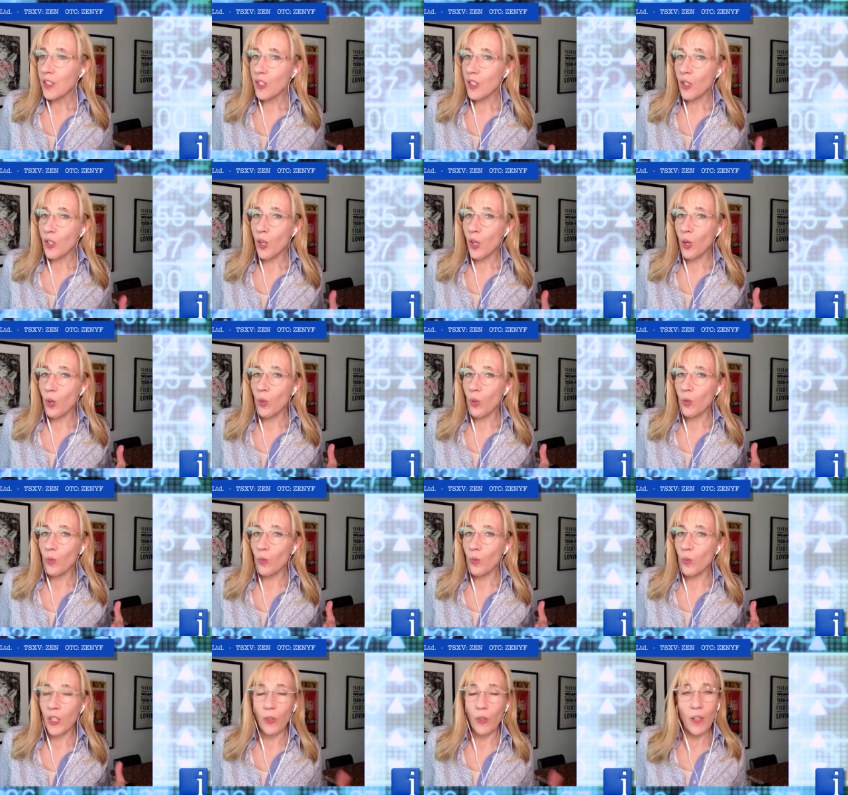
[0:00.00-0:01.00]
know
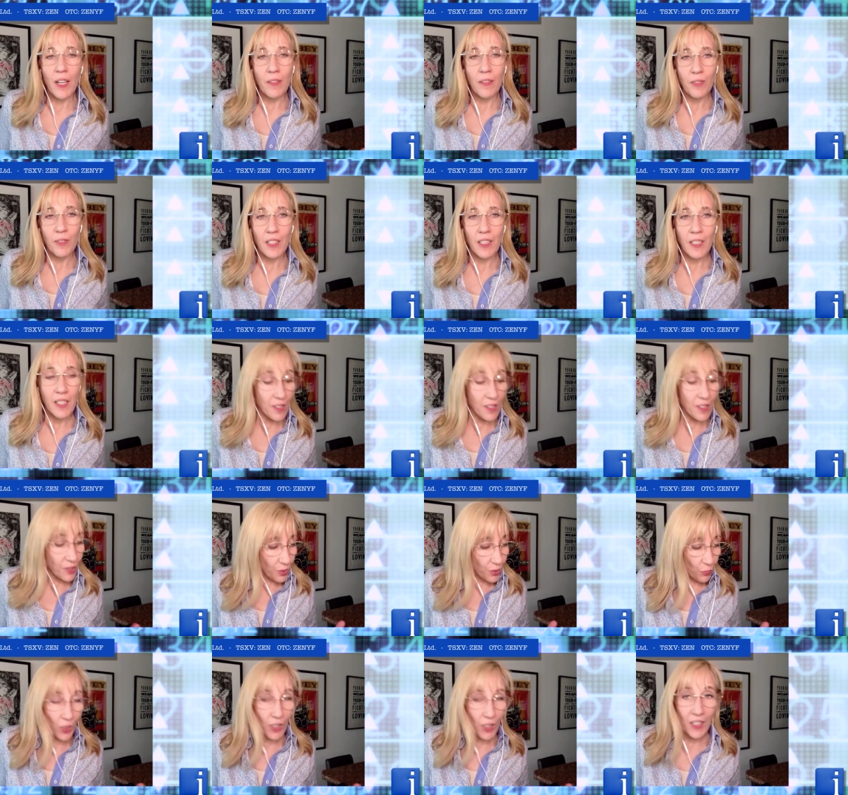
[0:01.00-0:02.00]
what graphene is
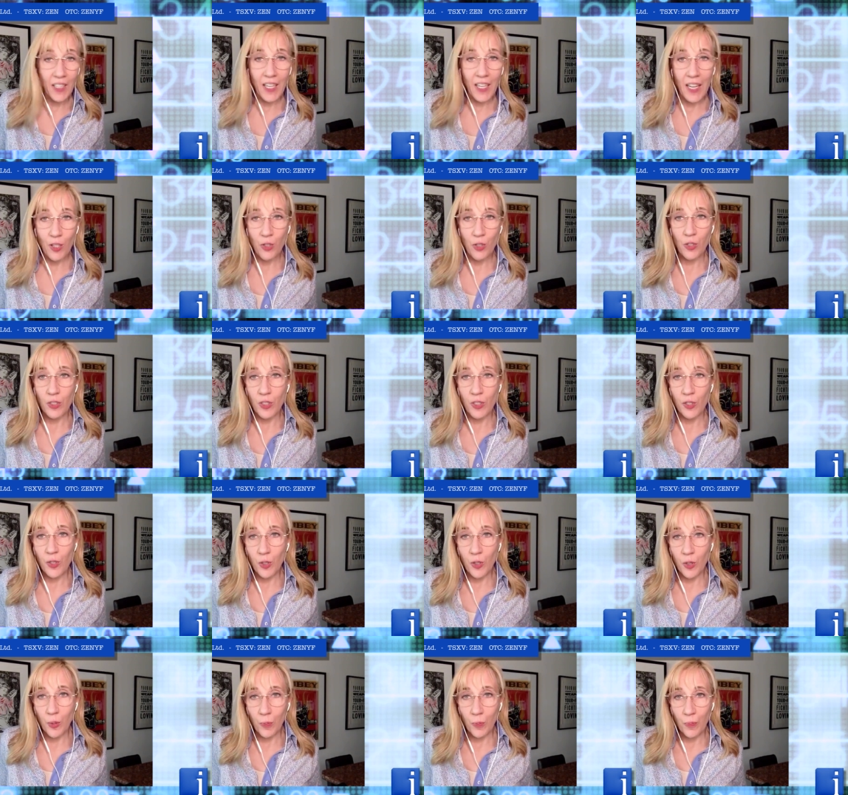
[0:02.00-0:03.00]
and what it can actually
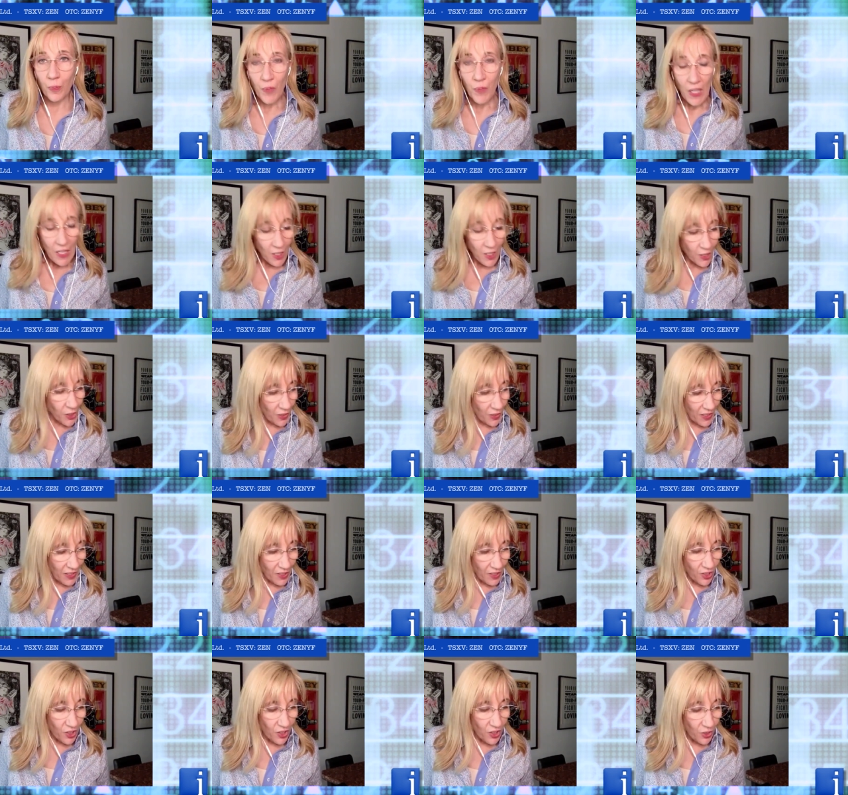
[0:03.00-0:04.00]
do. So I think
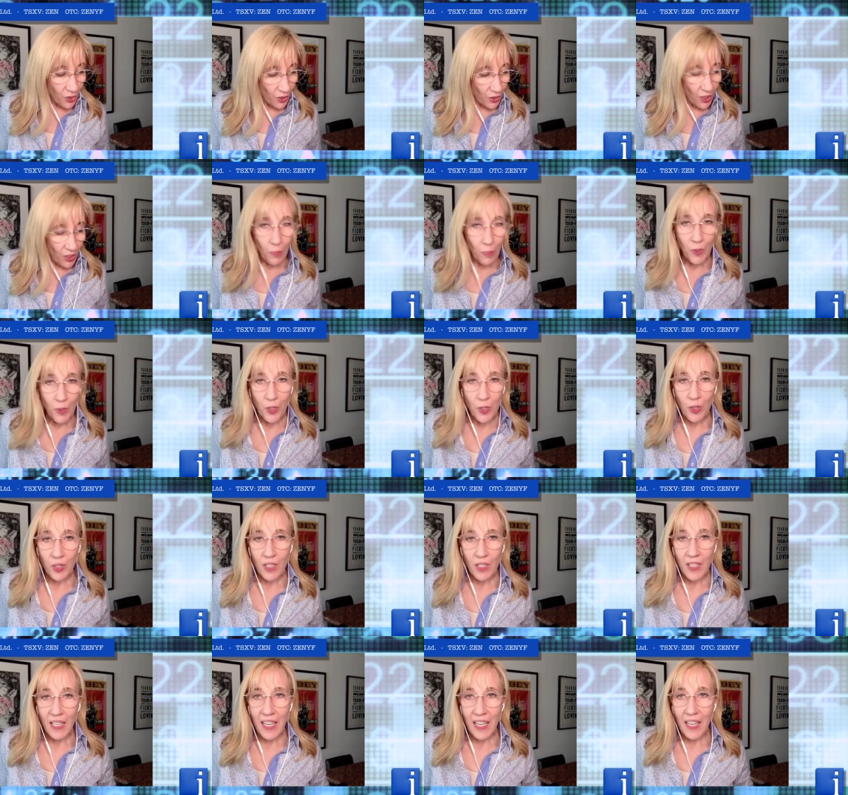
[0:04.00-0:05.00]
this is a good
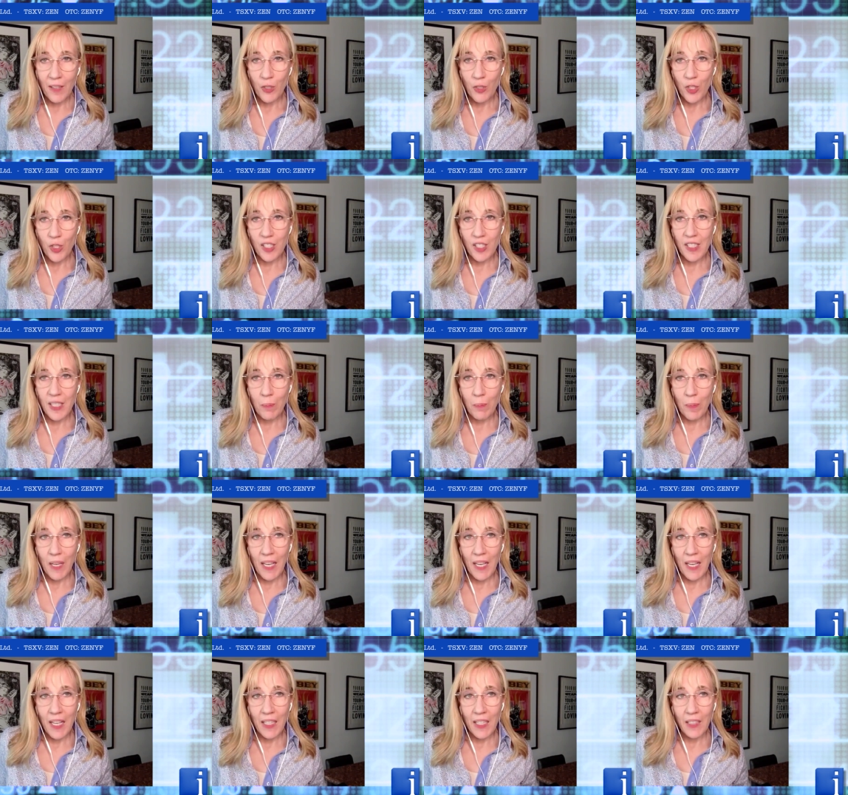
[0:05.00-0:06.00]
opportunity to have you just step
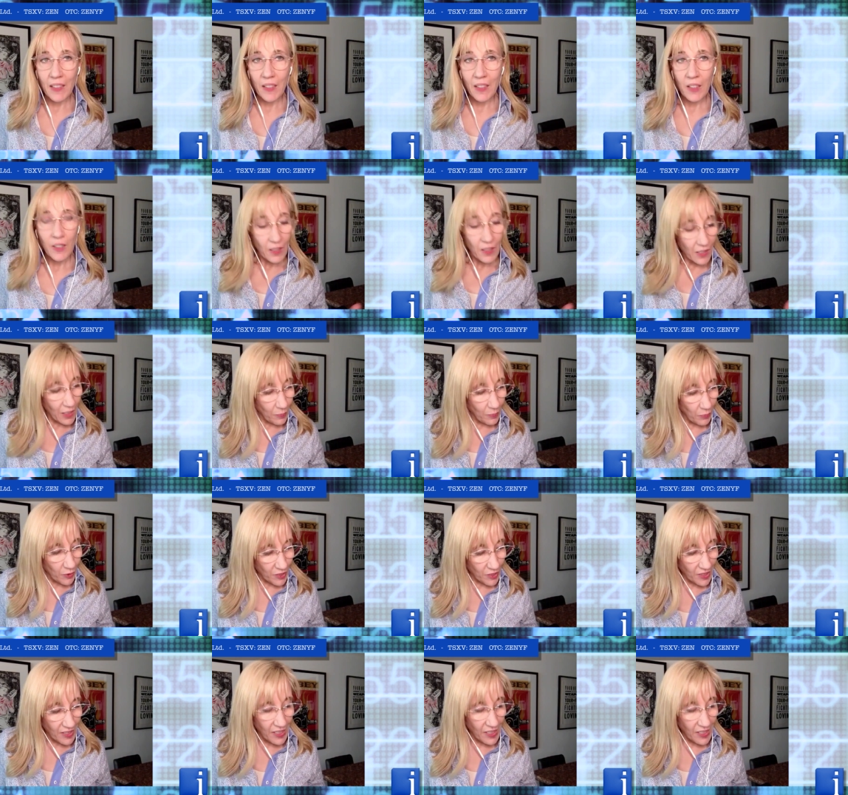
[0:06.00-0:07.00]
back a couple
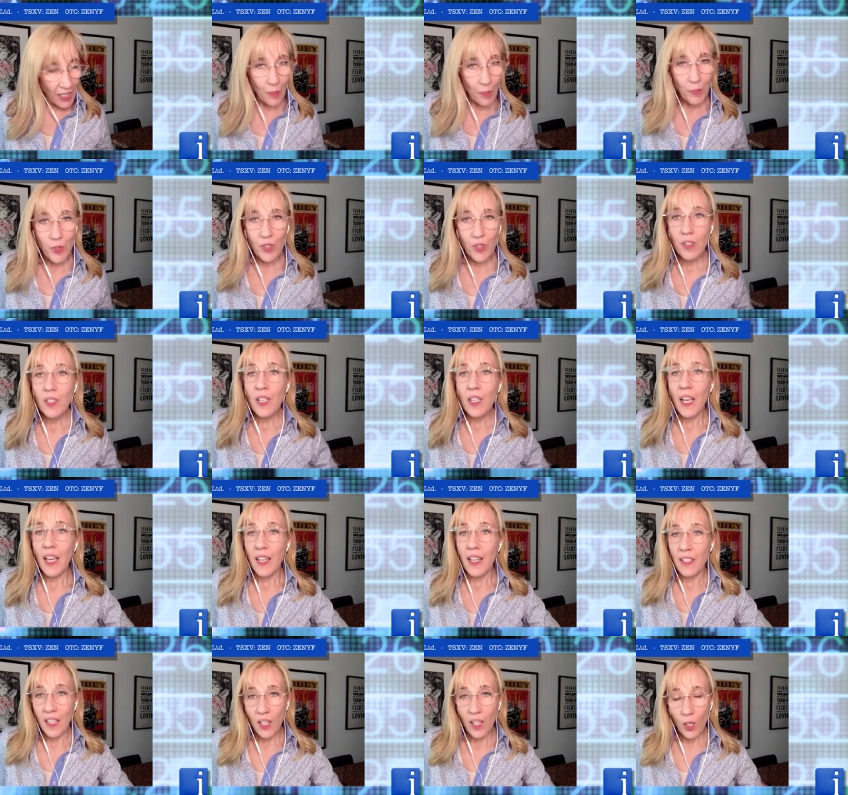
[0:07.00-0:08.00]
of steps
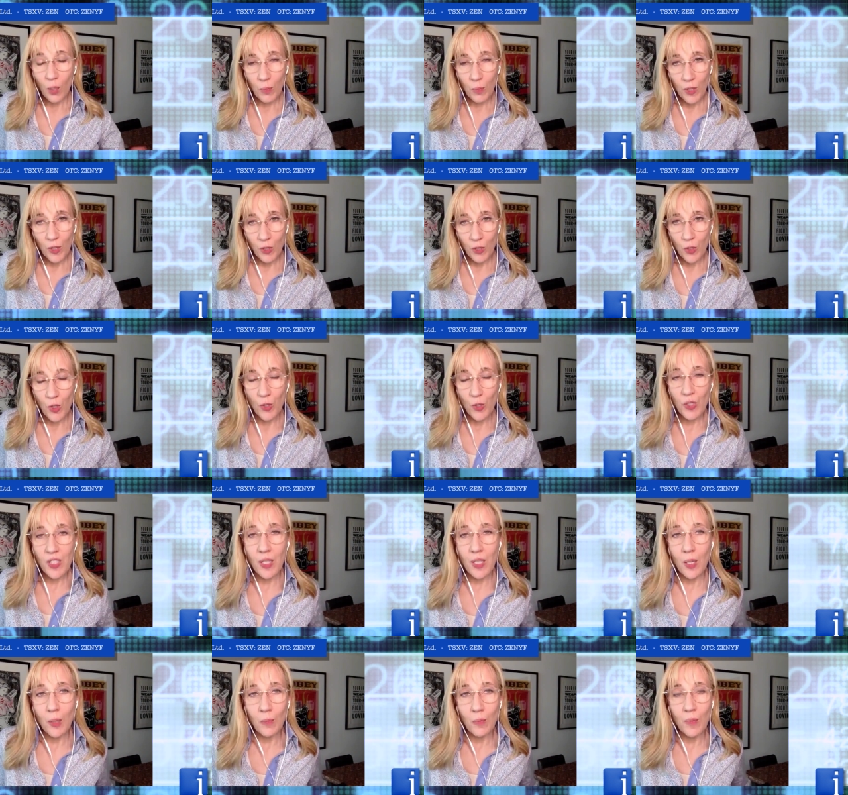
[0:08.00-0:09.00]
and help introduce
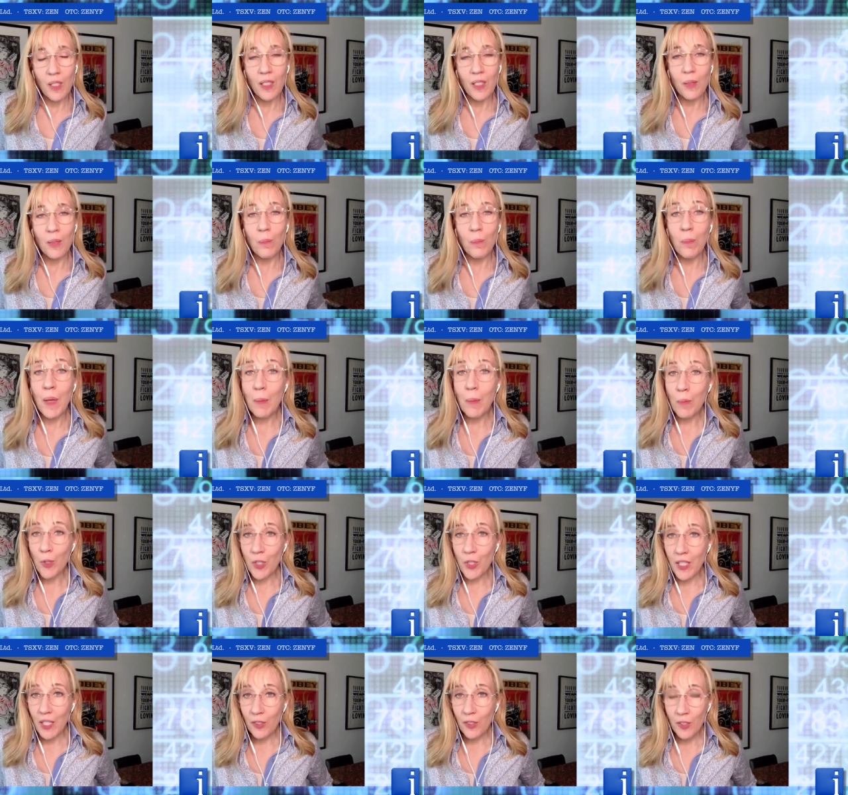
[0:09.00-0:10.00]
some
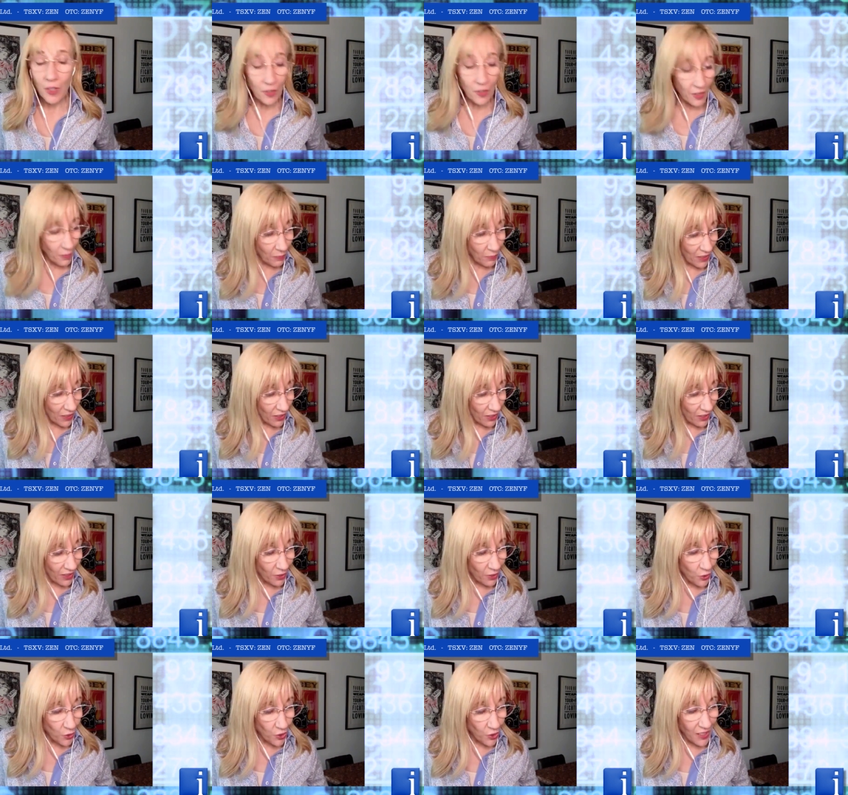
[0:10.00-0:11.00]
members out there that may not
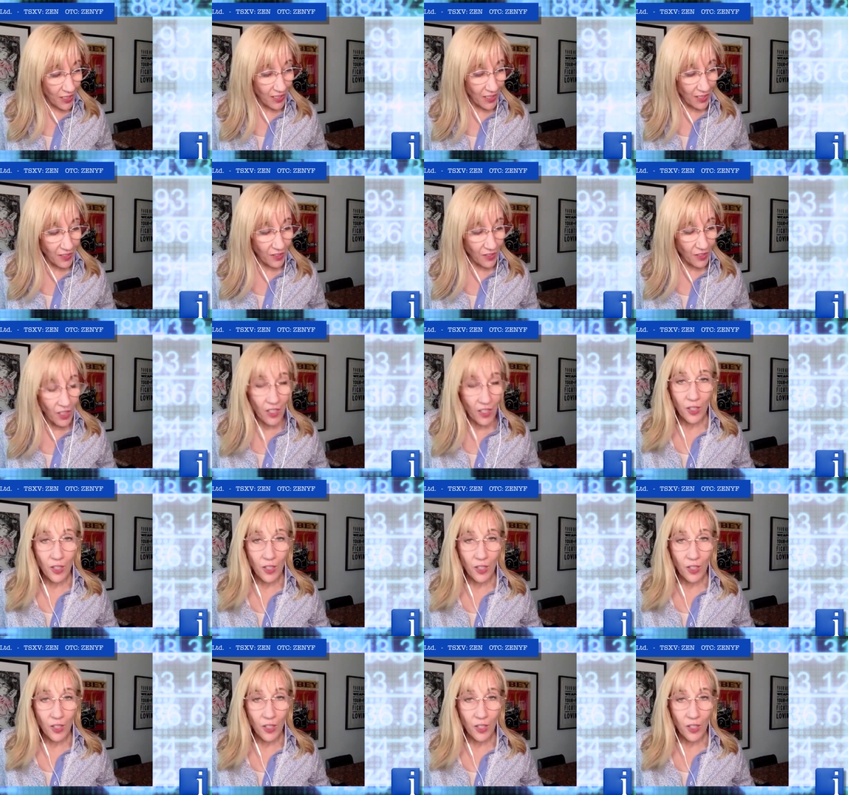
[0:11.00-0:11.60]
understand